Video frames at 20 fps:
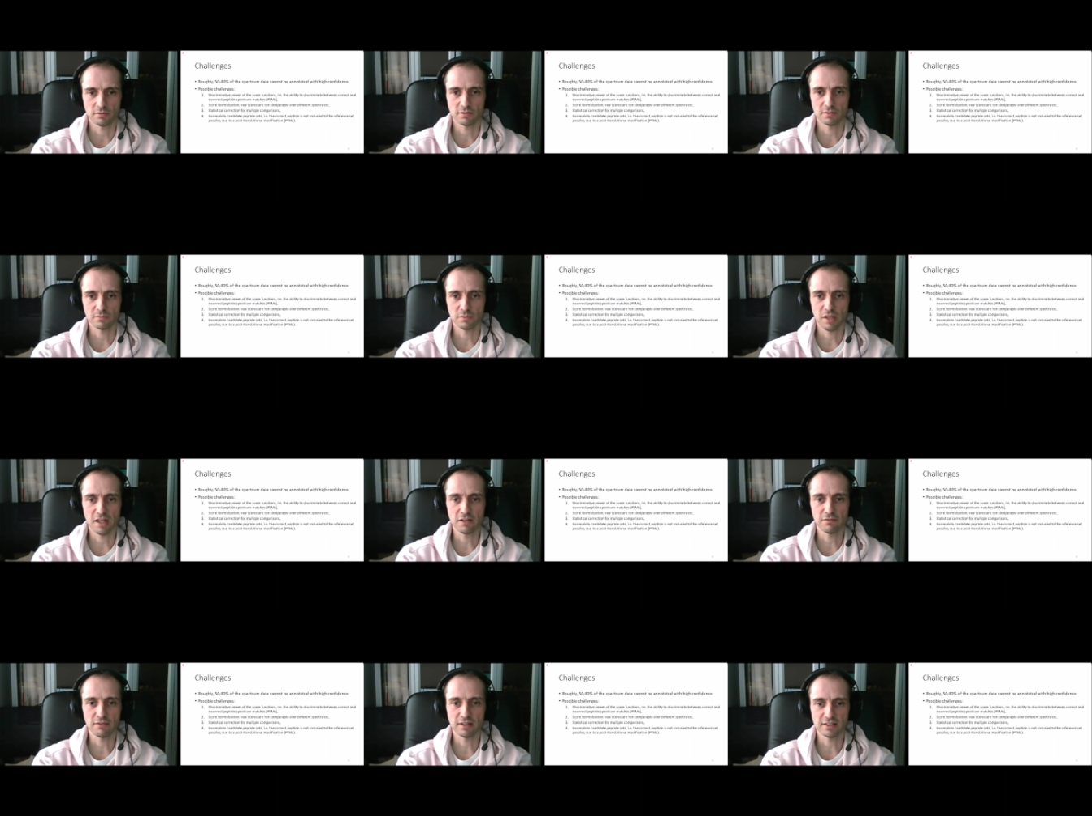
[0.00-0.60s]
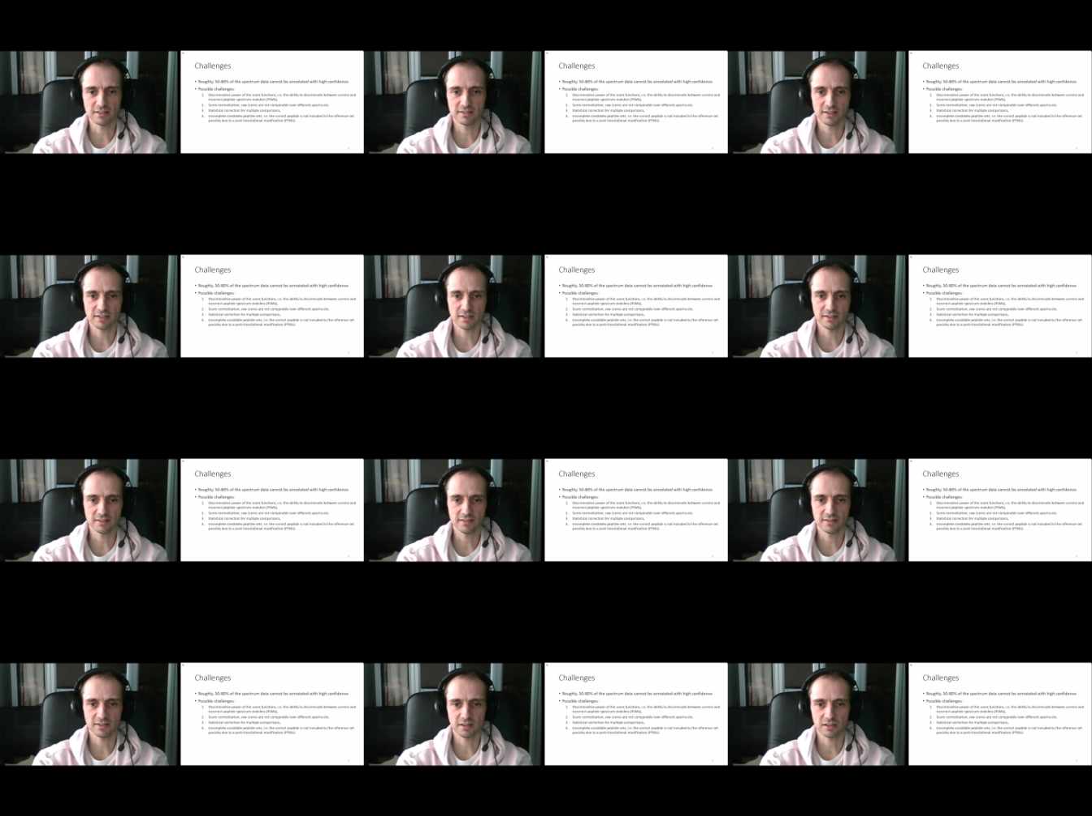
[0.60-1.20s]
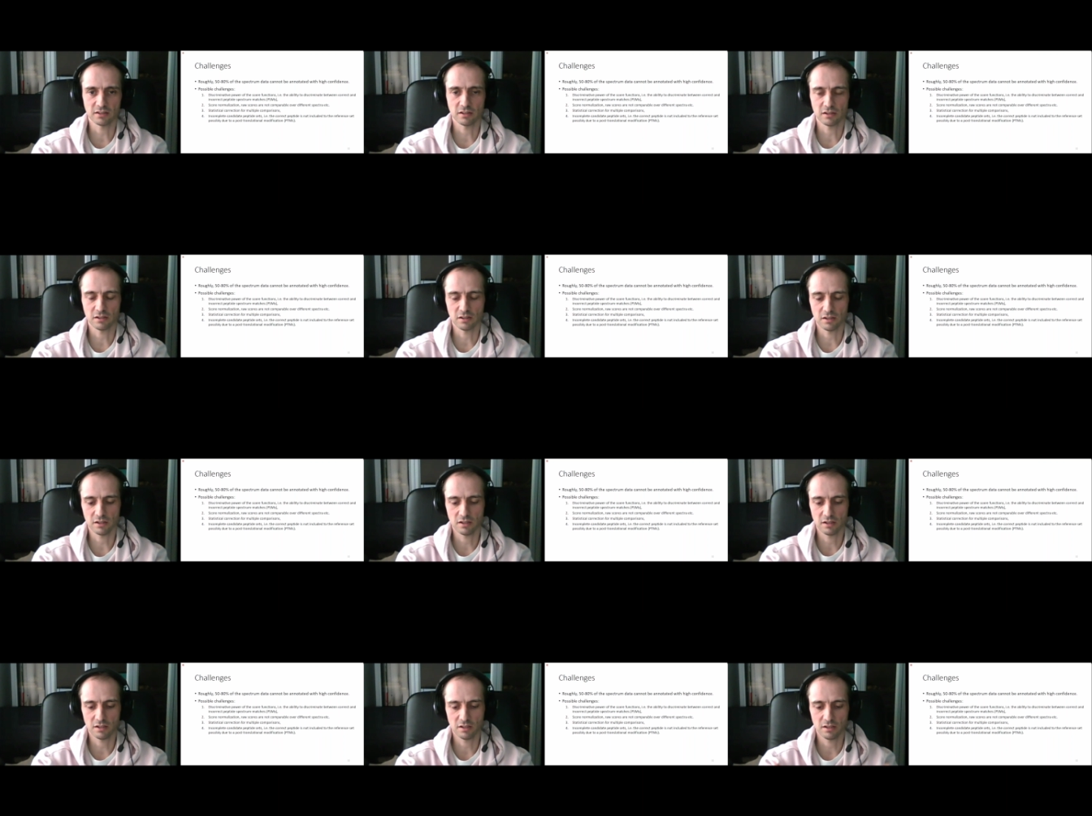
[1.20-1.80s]
advanced statistical
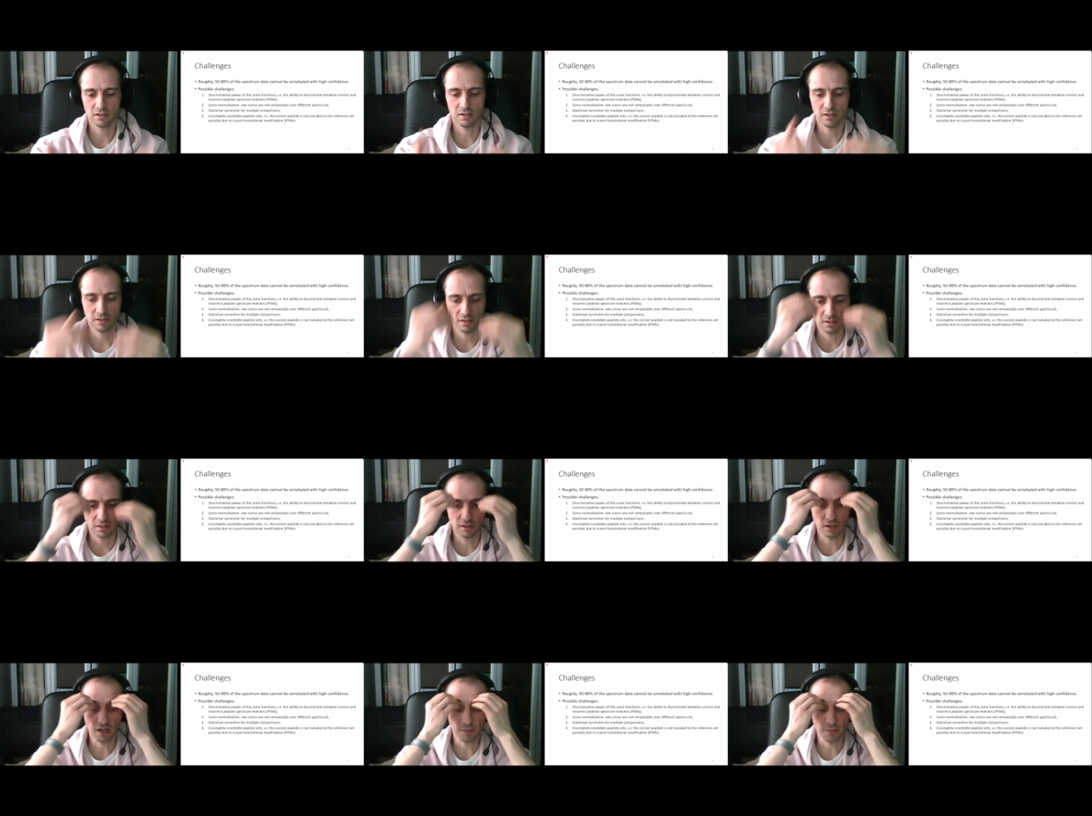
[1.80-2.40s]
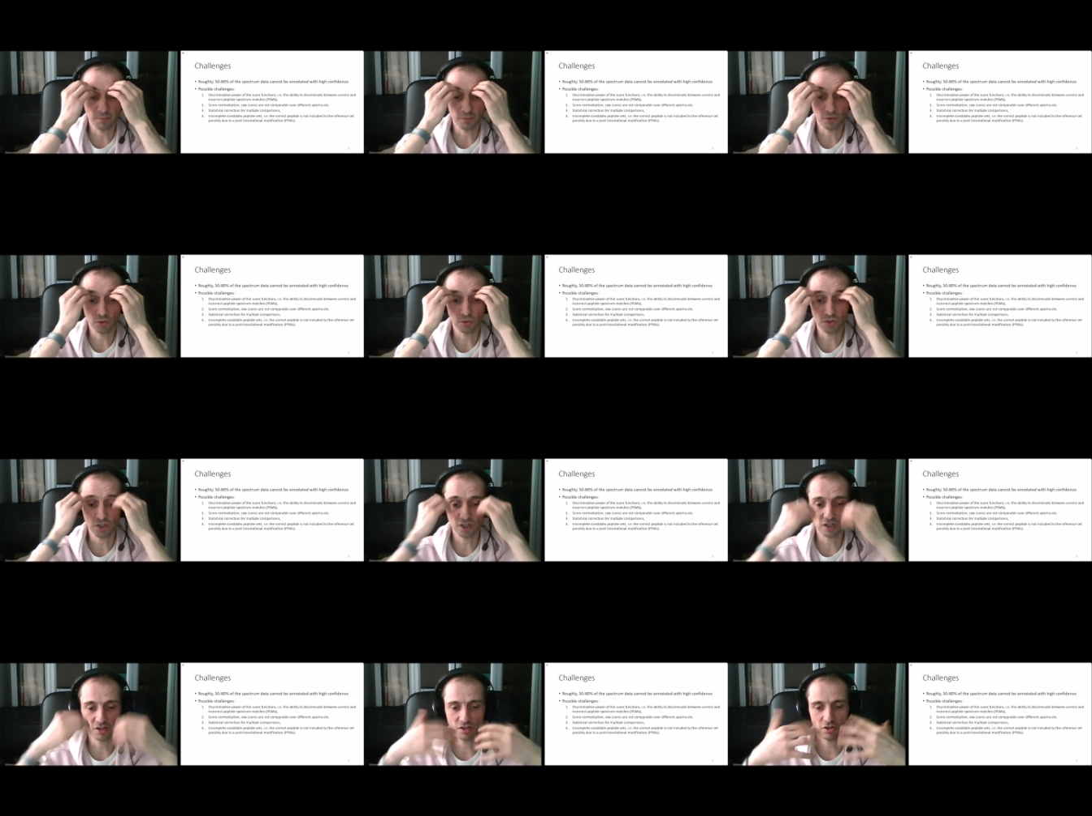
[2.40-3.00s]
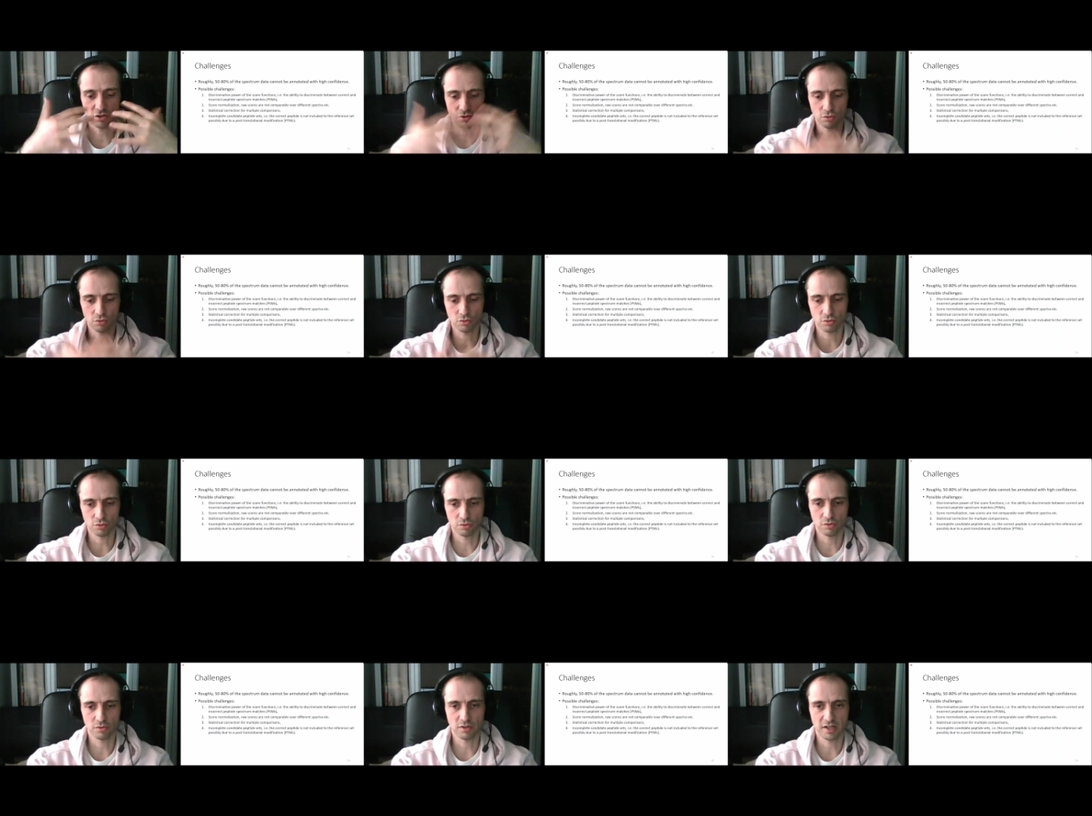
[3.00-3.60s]
approaches
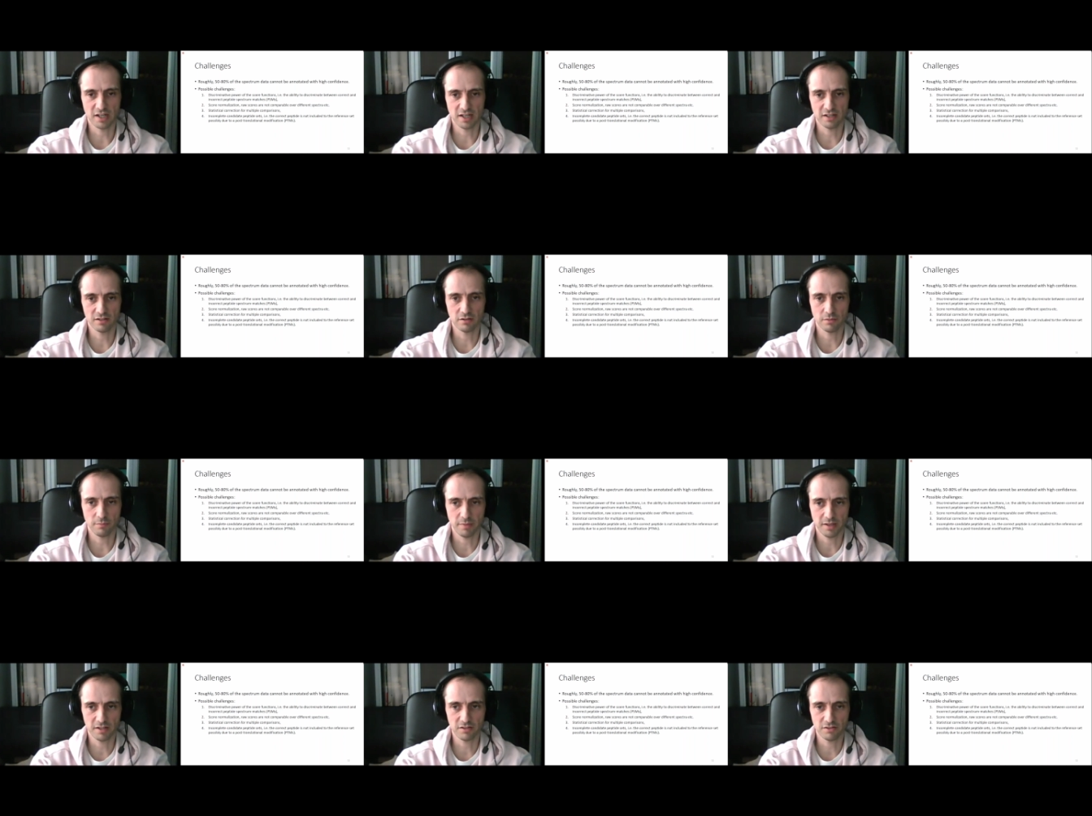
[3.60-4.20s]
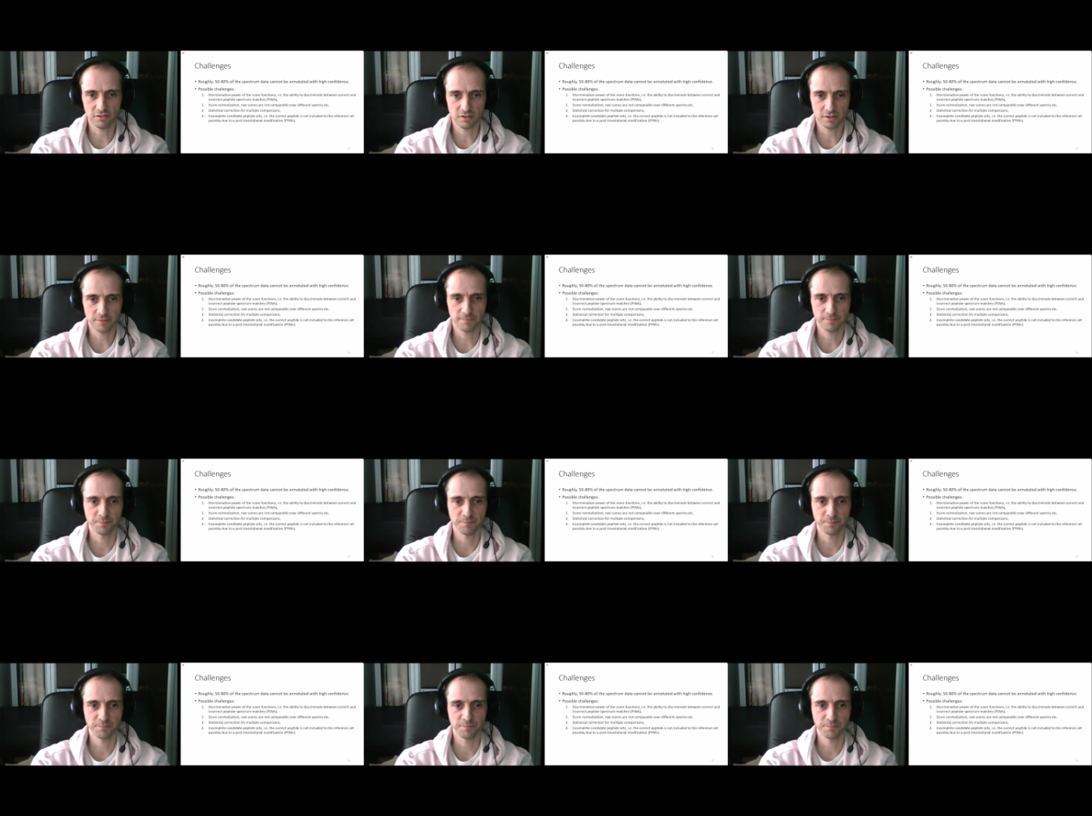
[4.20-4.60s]
to get some better